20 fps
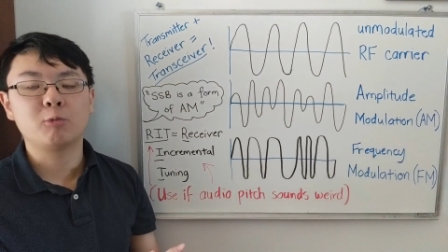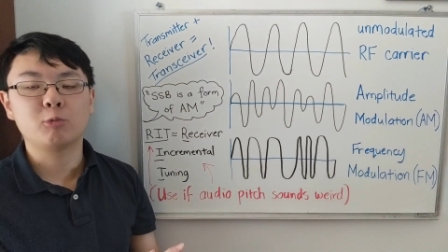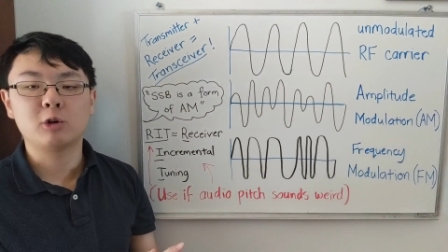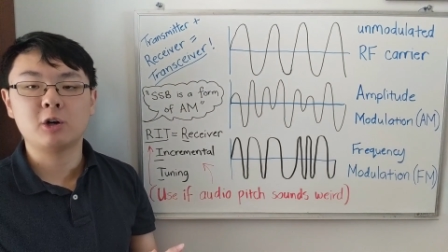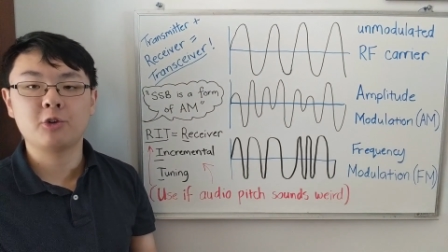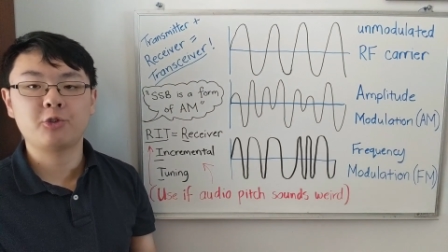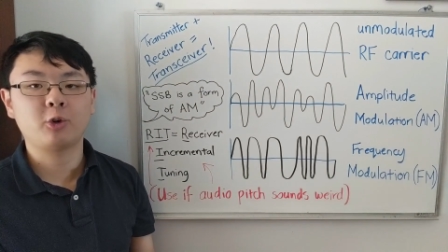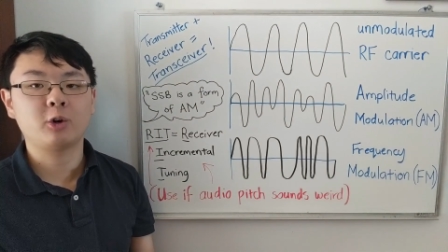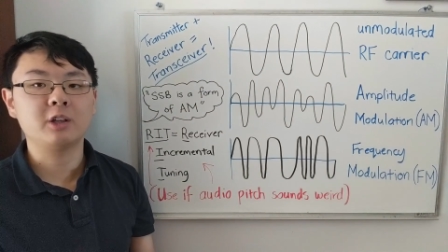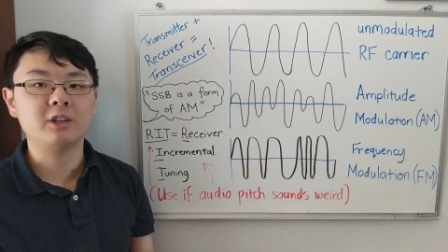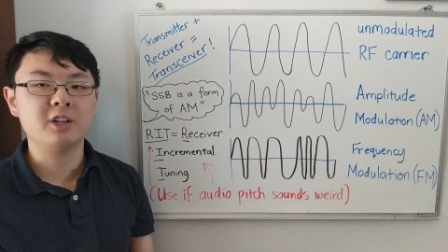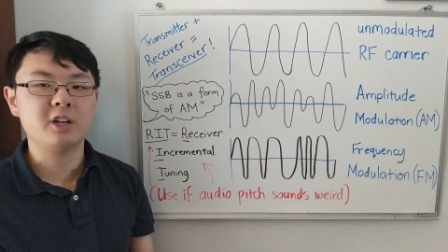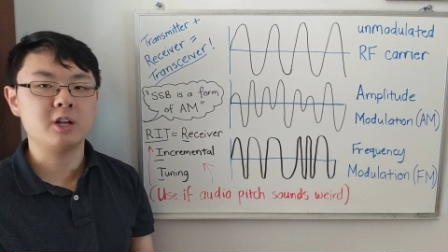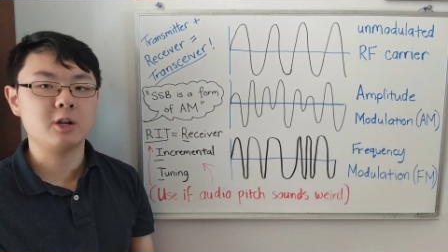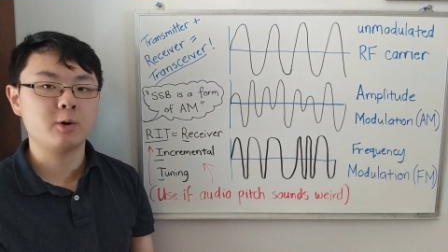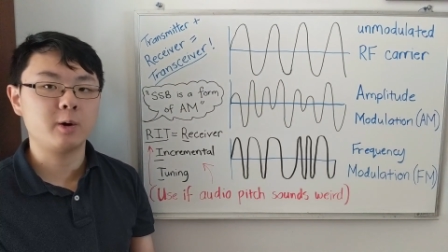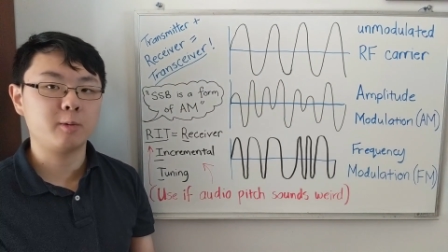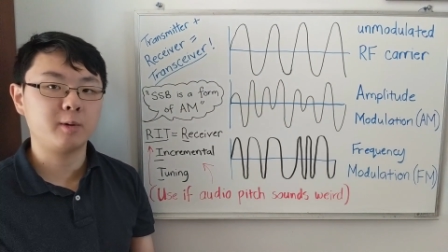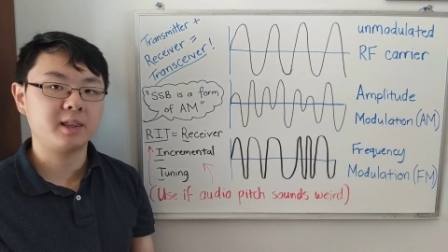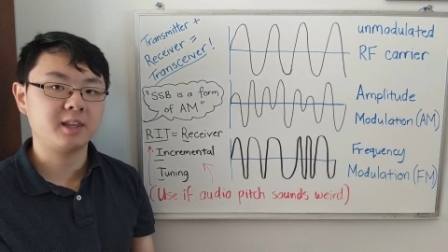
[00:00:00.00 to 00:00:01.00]
And we'll also
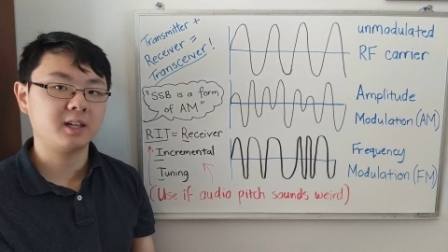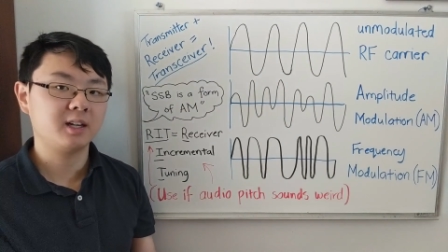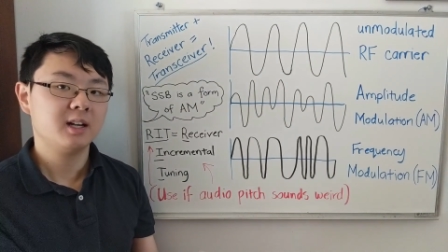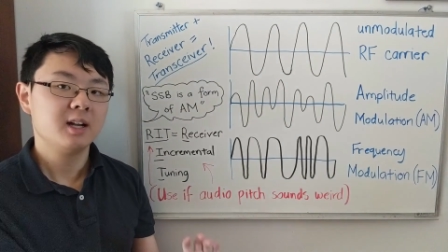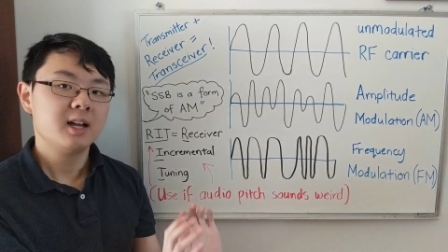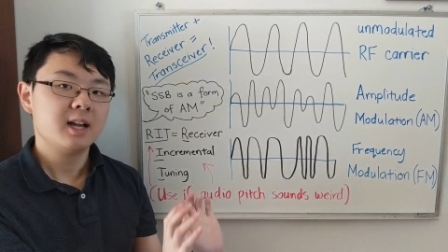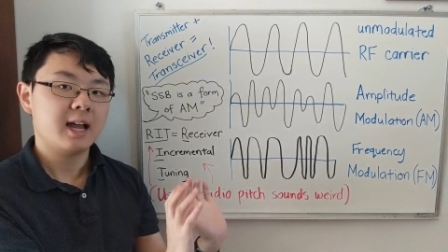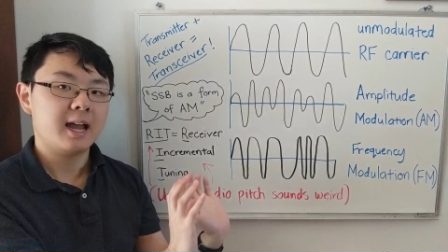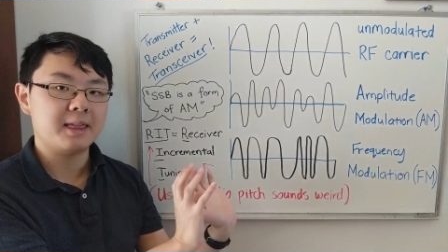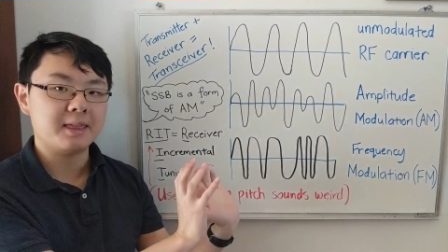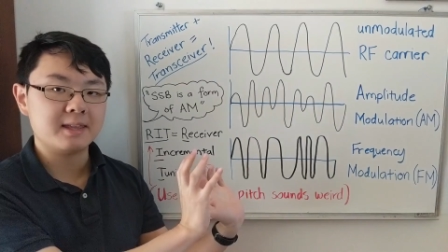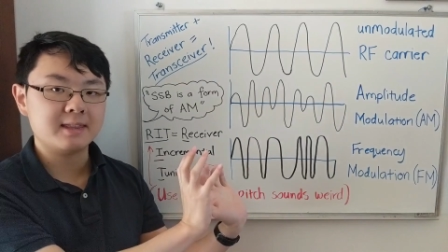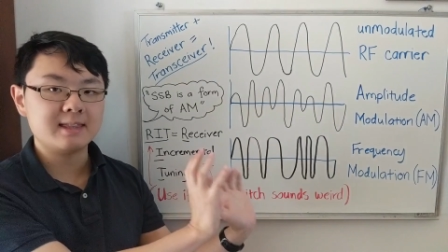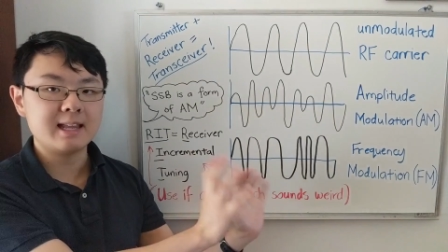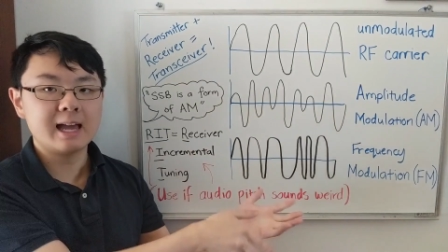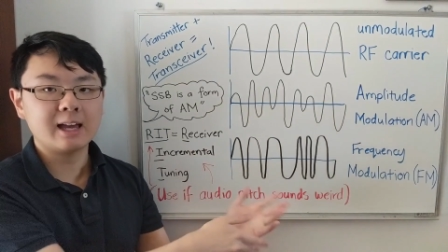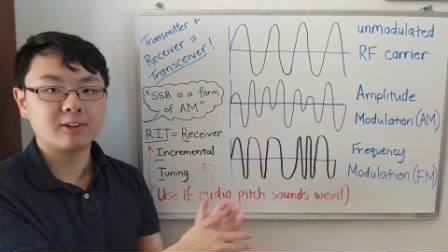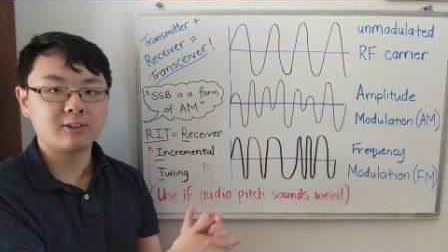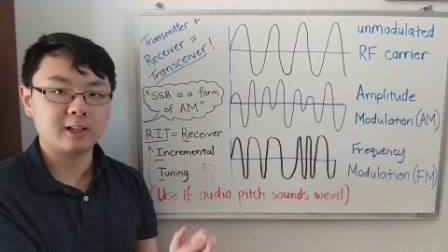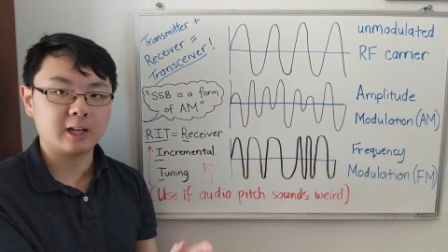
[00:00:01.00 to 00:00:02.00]
continue it with it in the
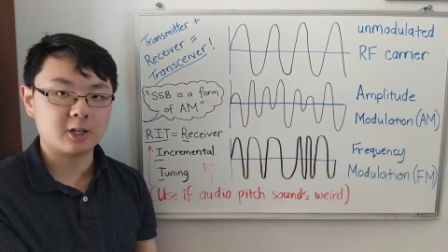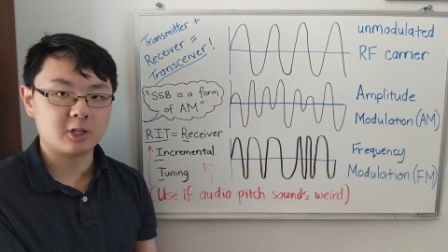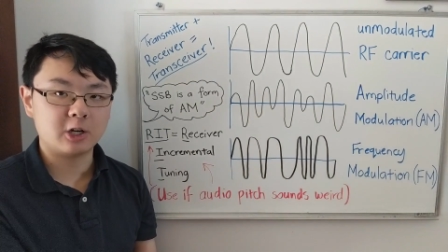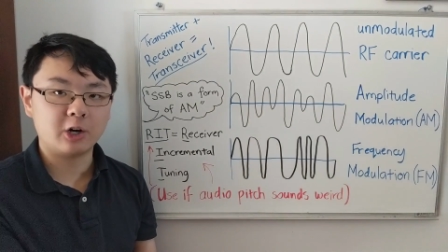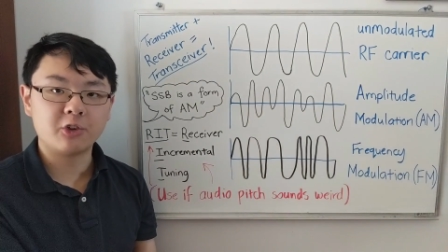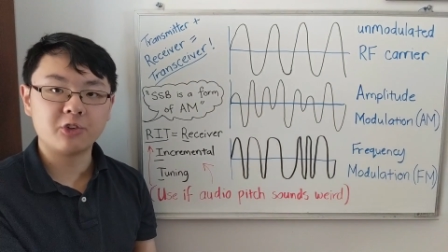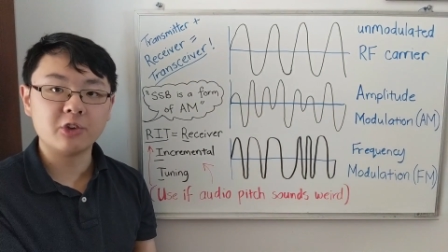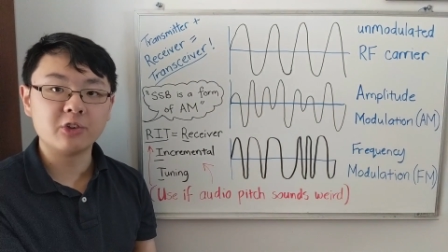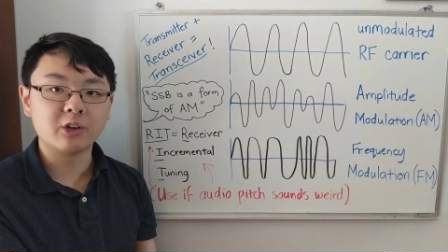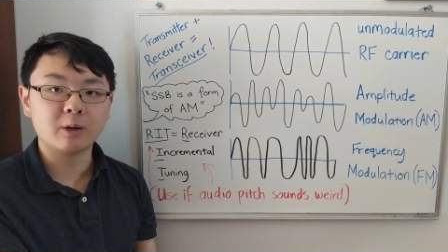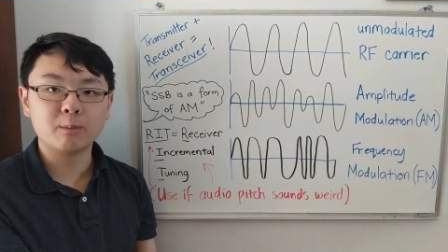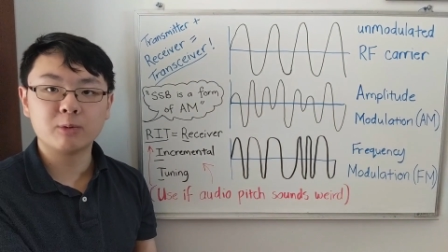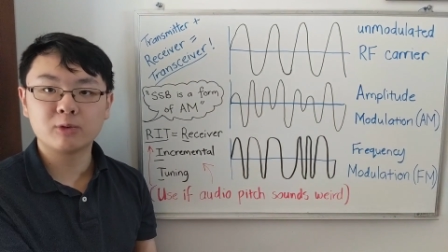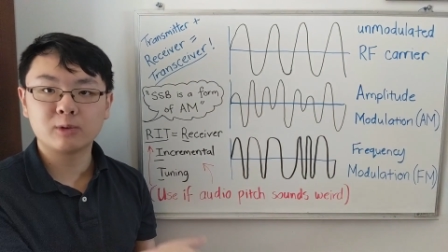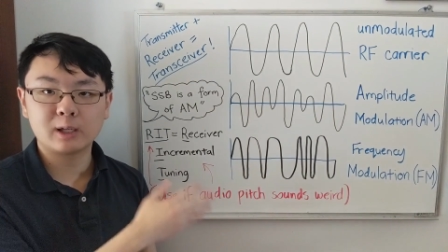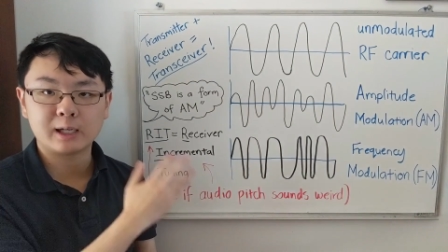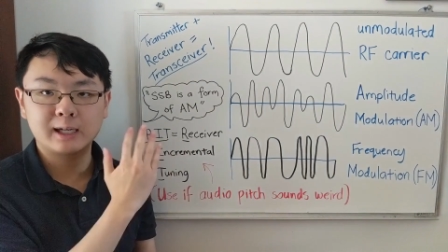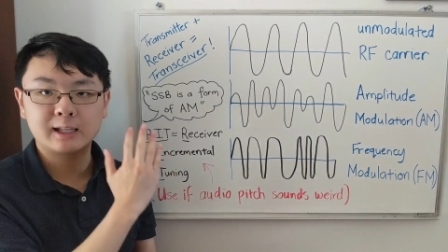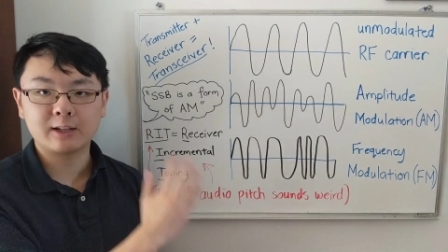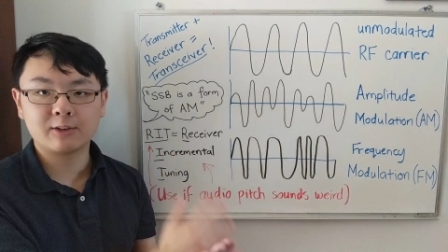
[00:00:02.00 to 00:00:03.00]
next lecture since I'm
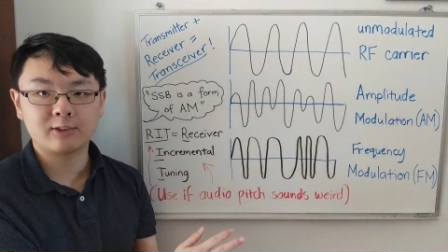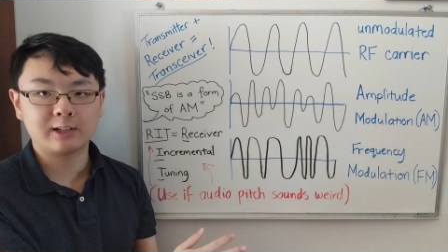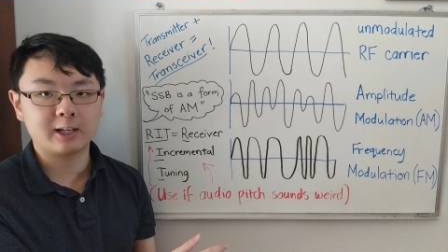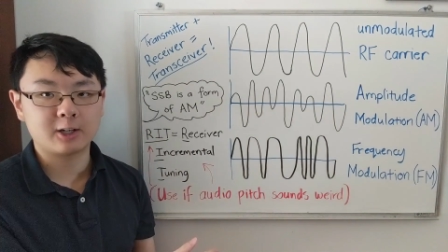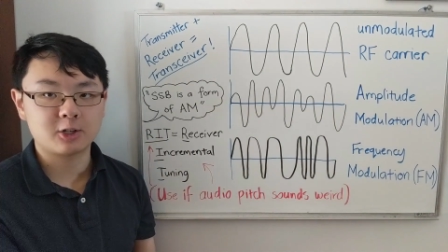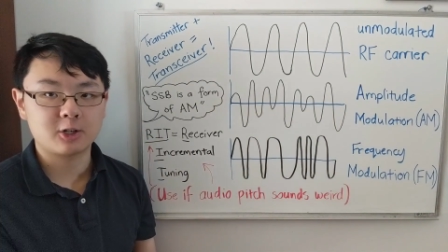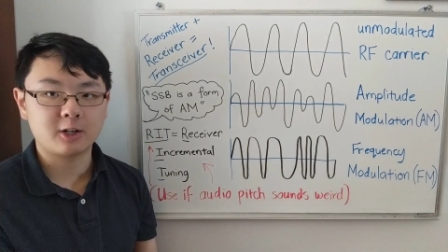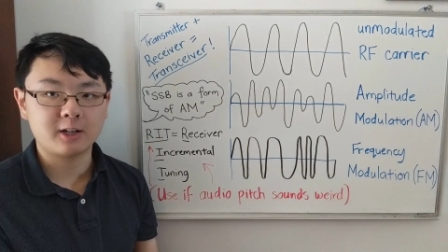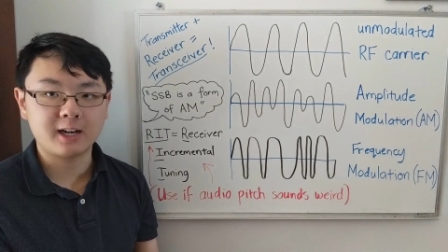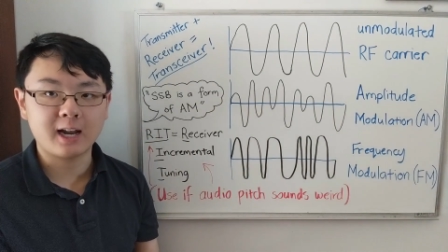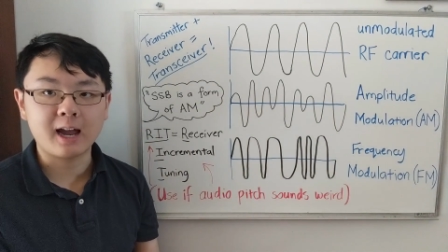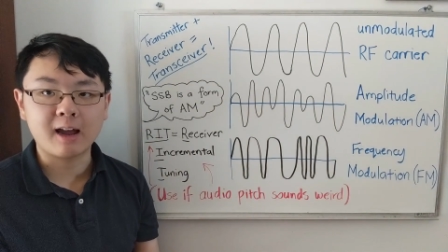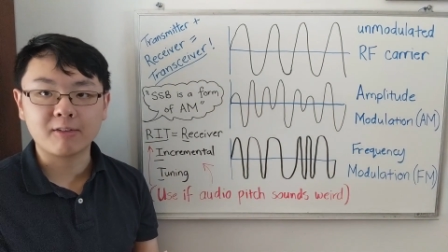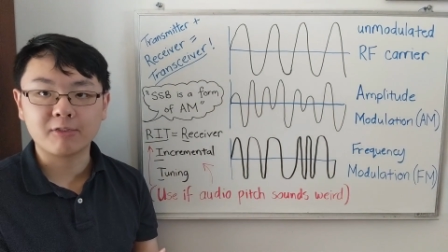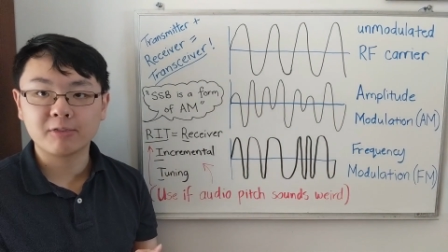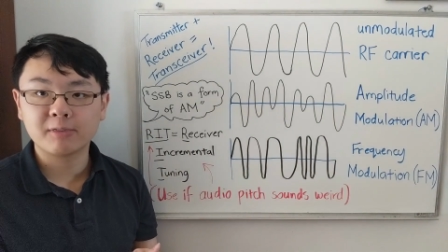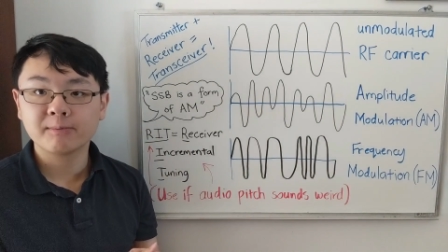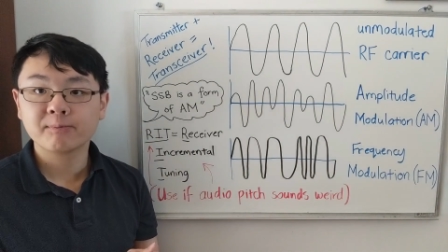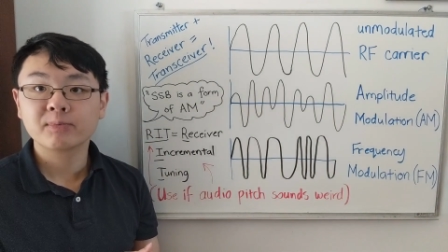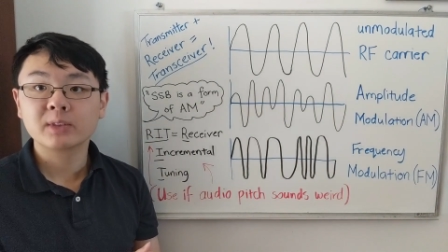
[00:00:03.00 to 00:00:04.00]
splitting this lecture in
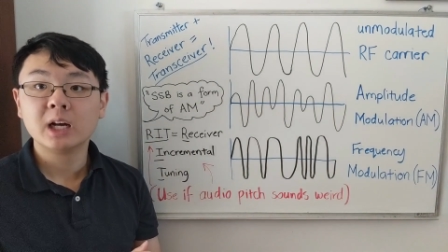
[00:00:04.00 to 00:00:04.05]
half.